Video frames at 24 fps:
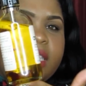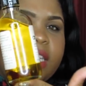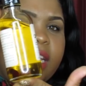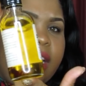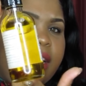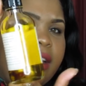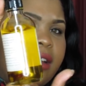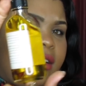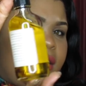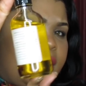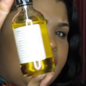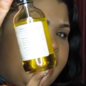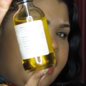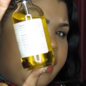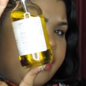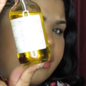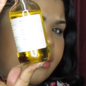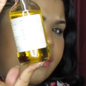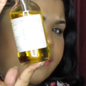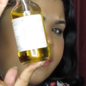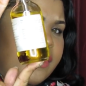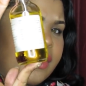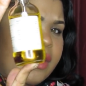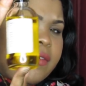tell, I don't
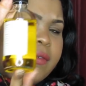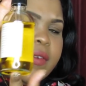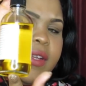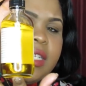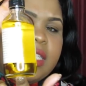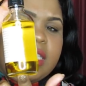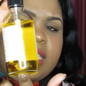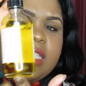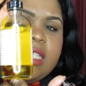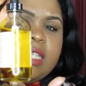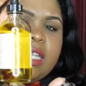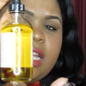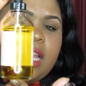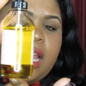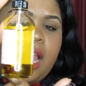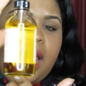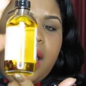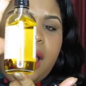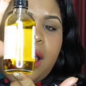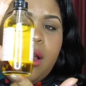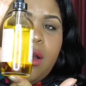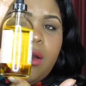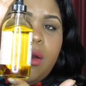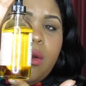know if you can really see
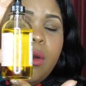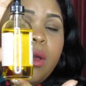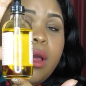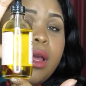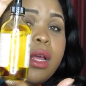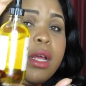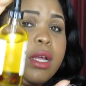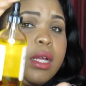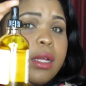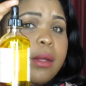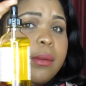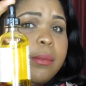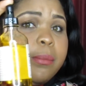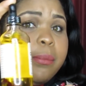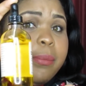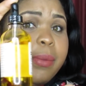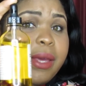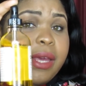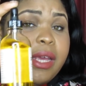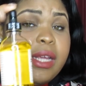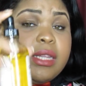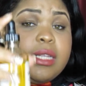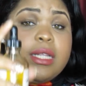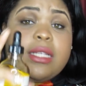how
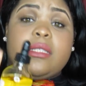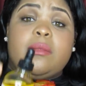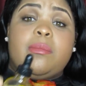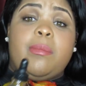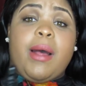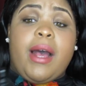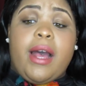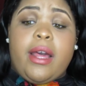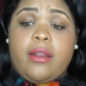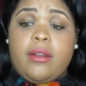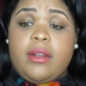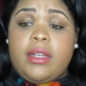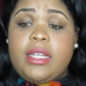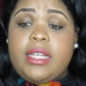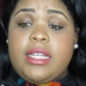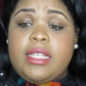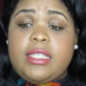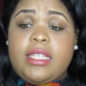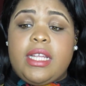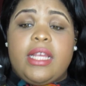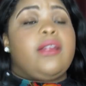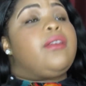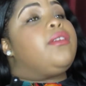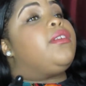big this bottle
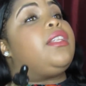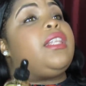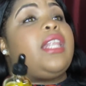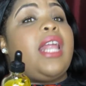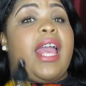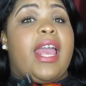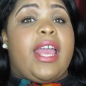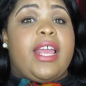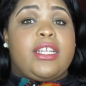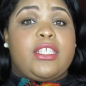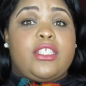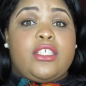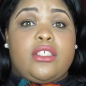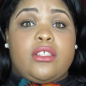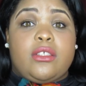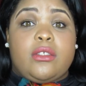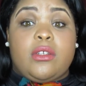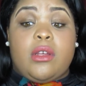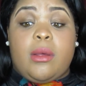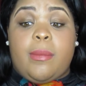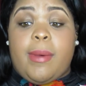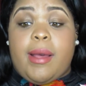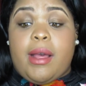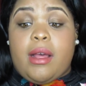is. It'll last
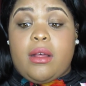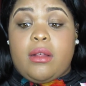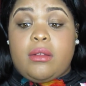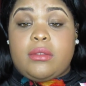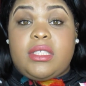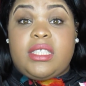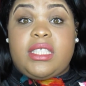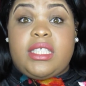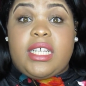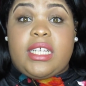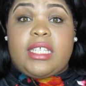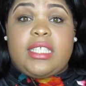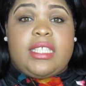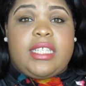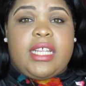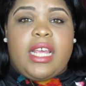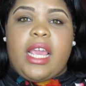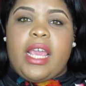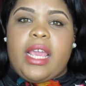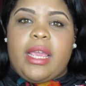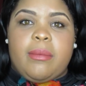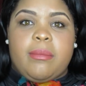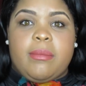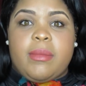you about 6
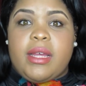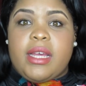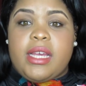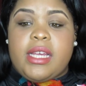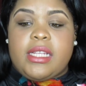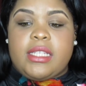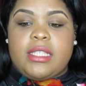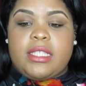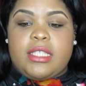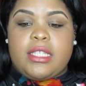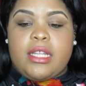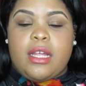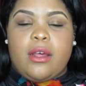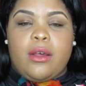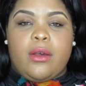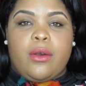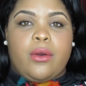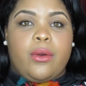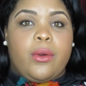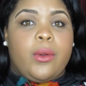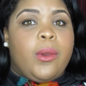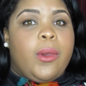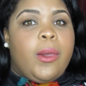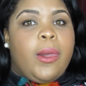to 8 months.
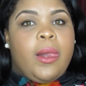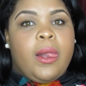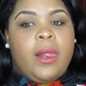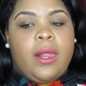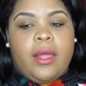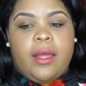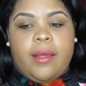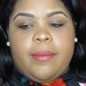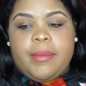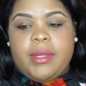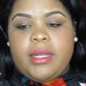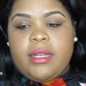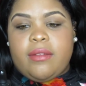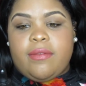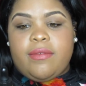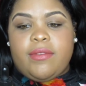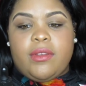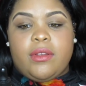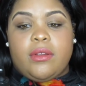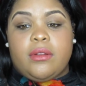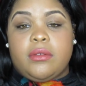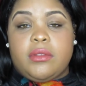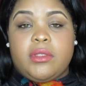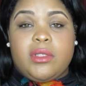So, I mean, if
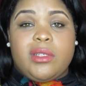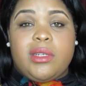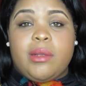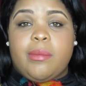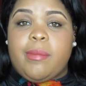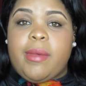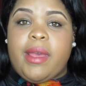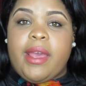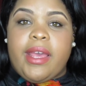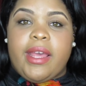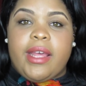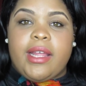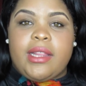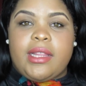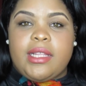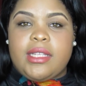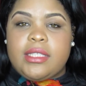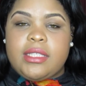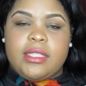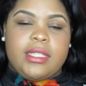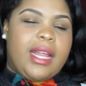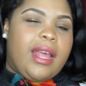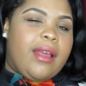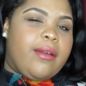you do the math,
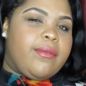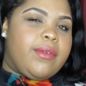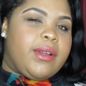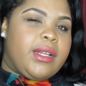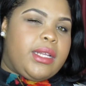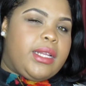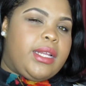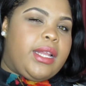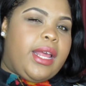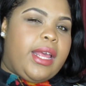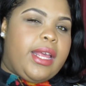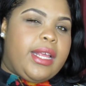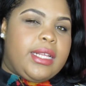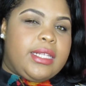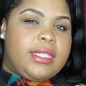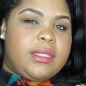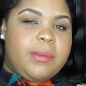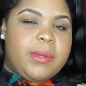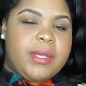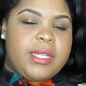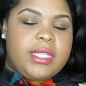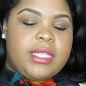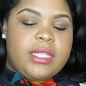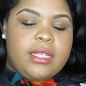it's not really that
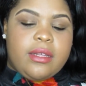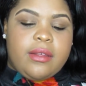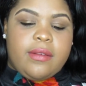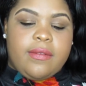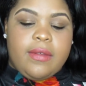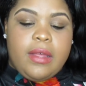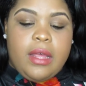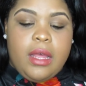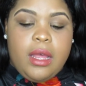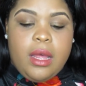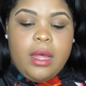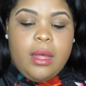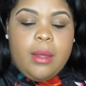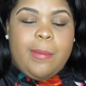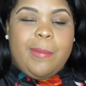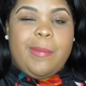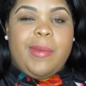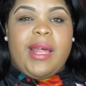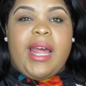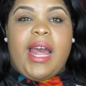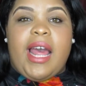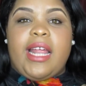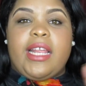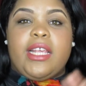expensive.
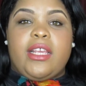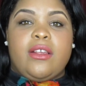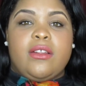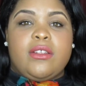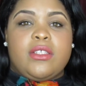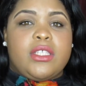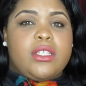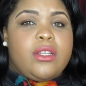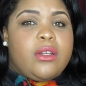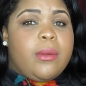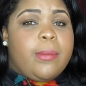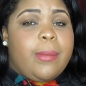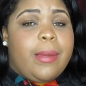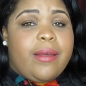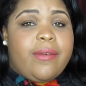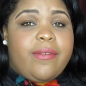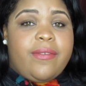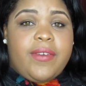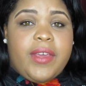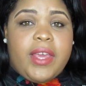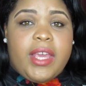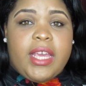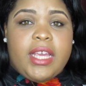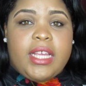But I use it on my
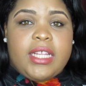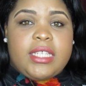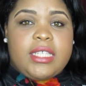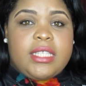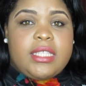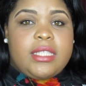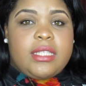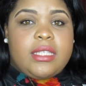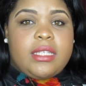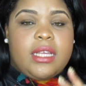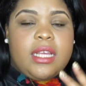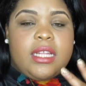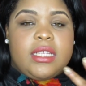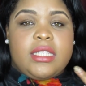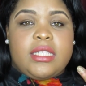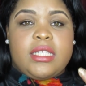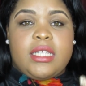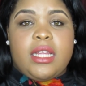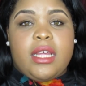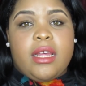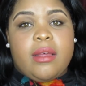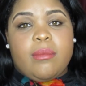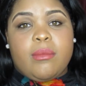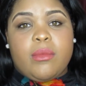face because it's
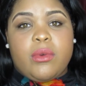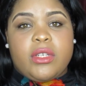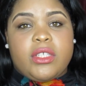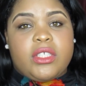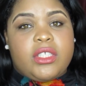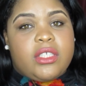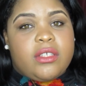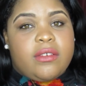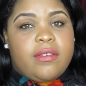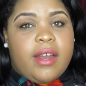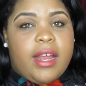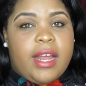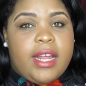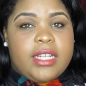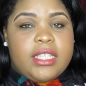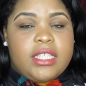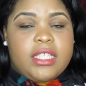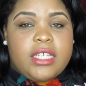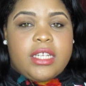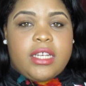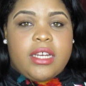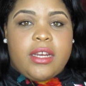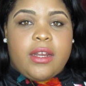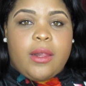a good
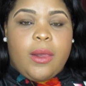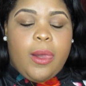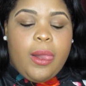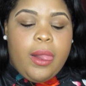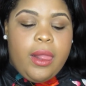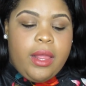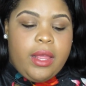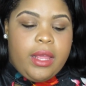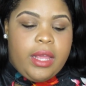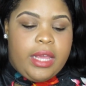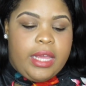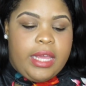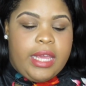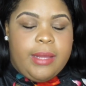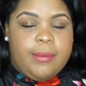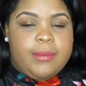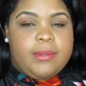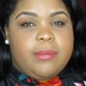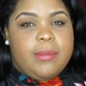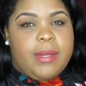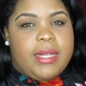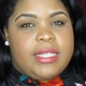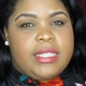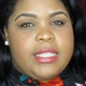moisturizer. It
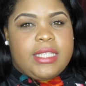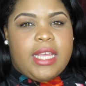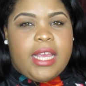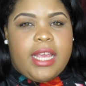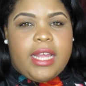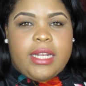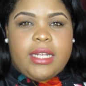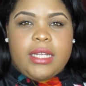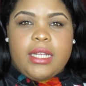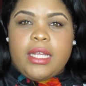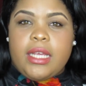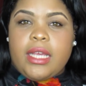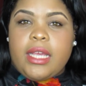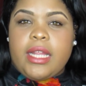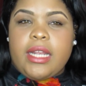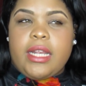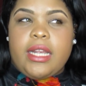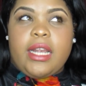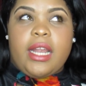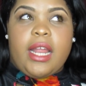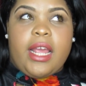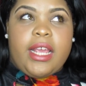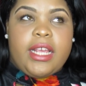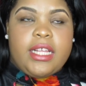keeps my skin
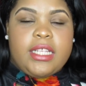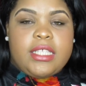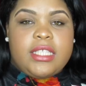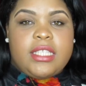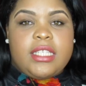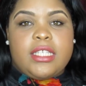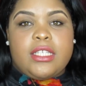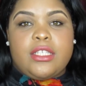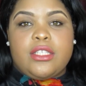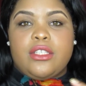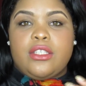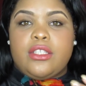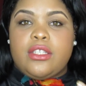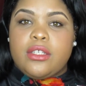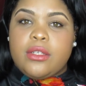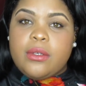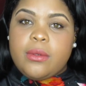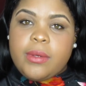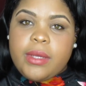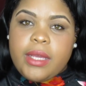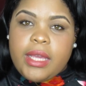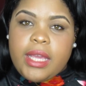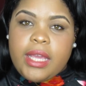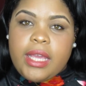looking nice and
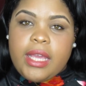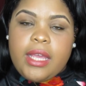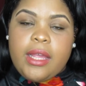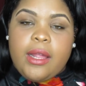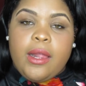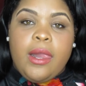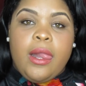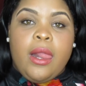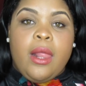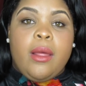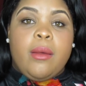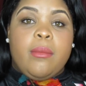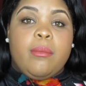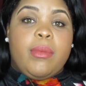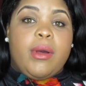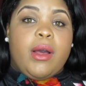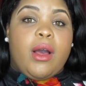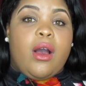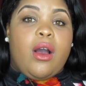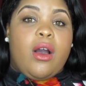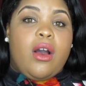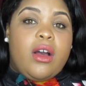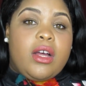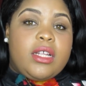dewy.
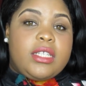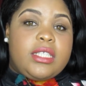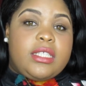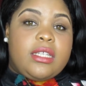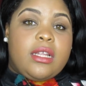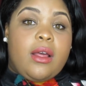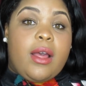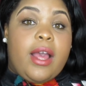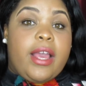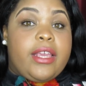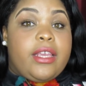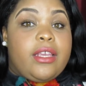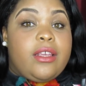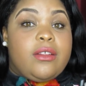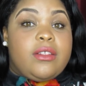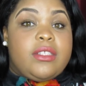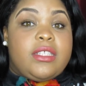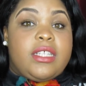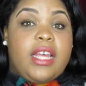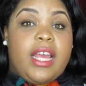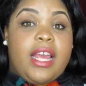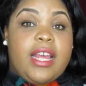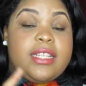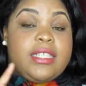But also I
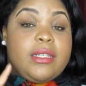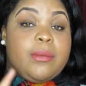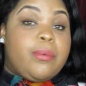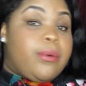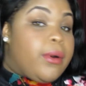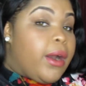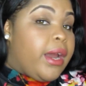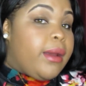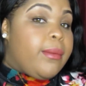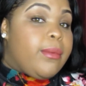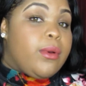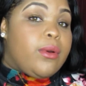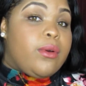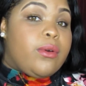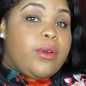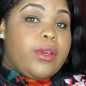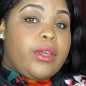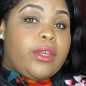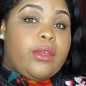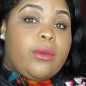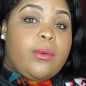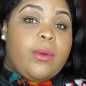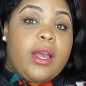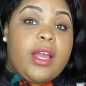use it as a primer
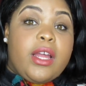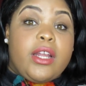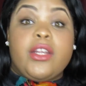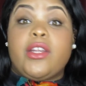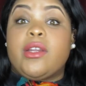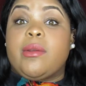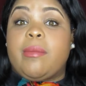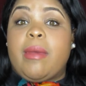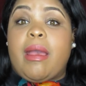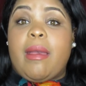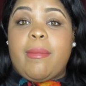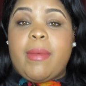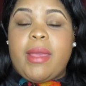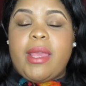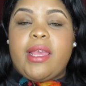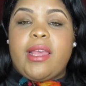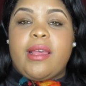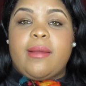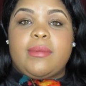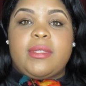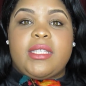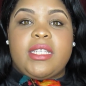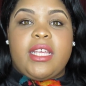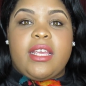oil under my
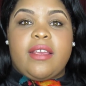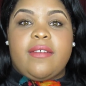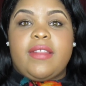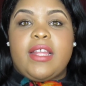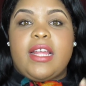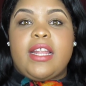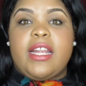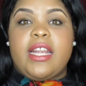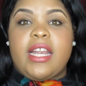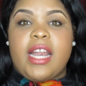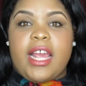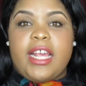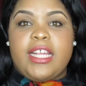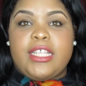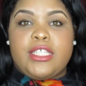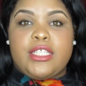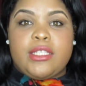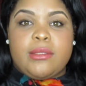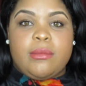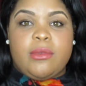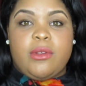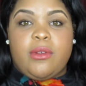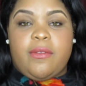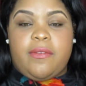makeup to give that
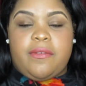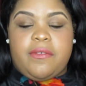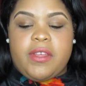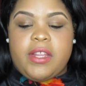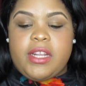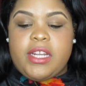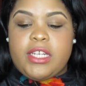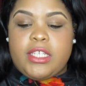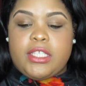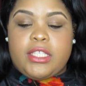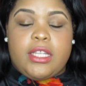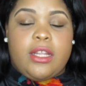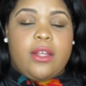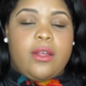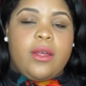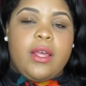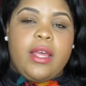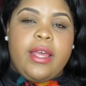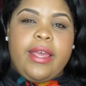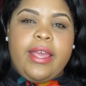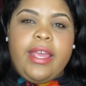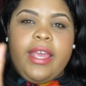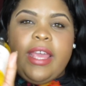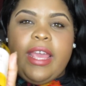nice smooth finish. So
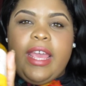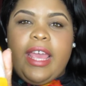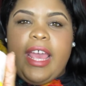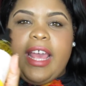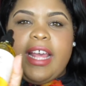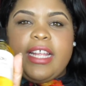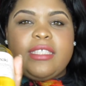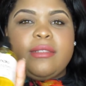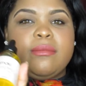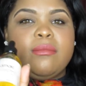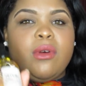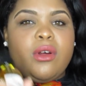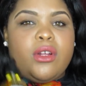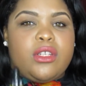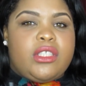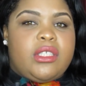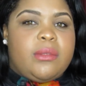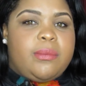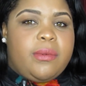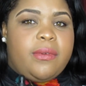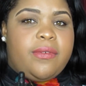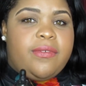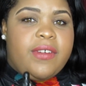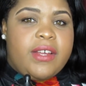it has
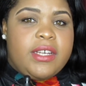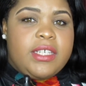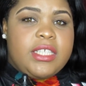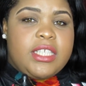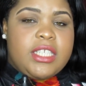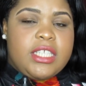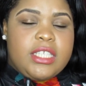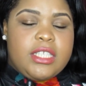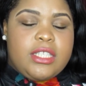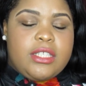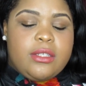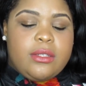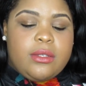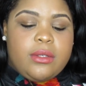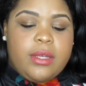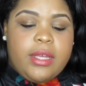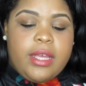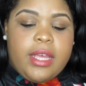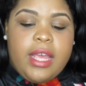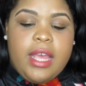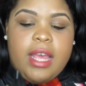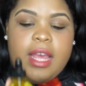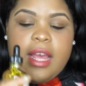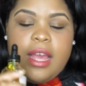multiple functions to
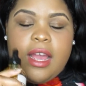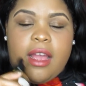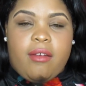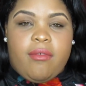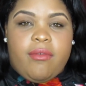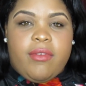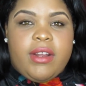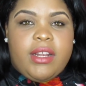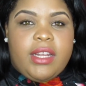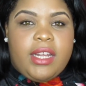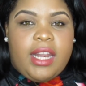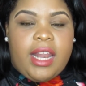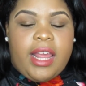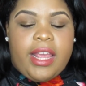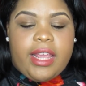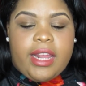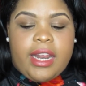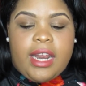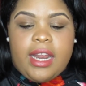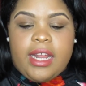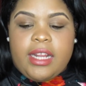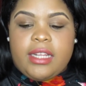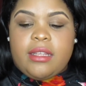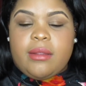it. I really like
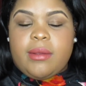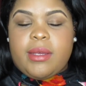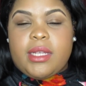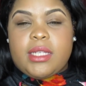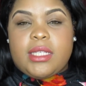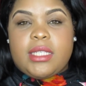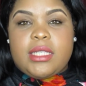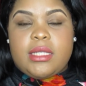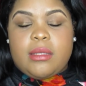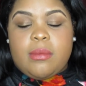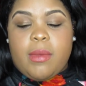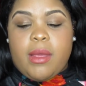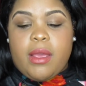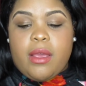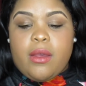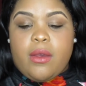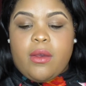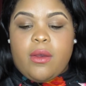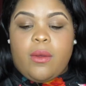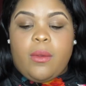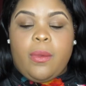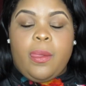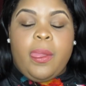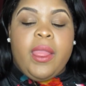it. I like the way it
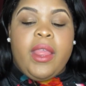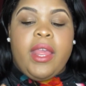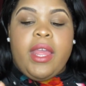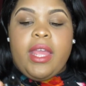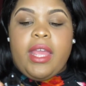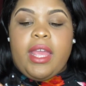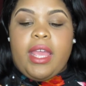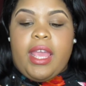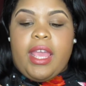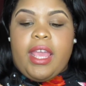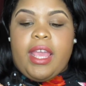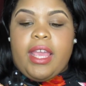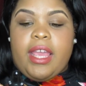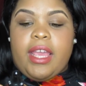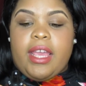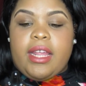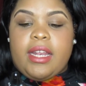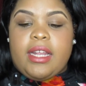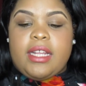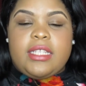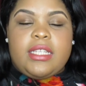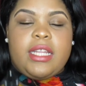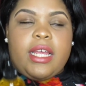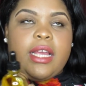smells.
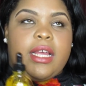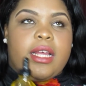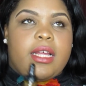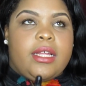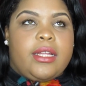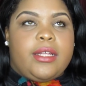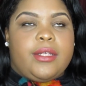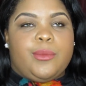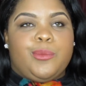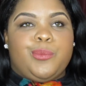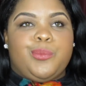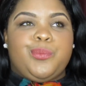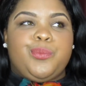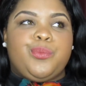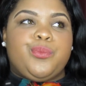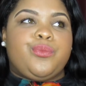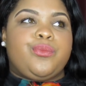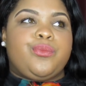And it's like I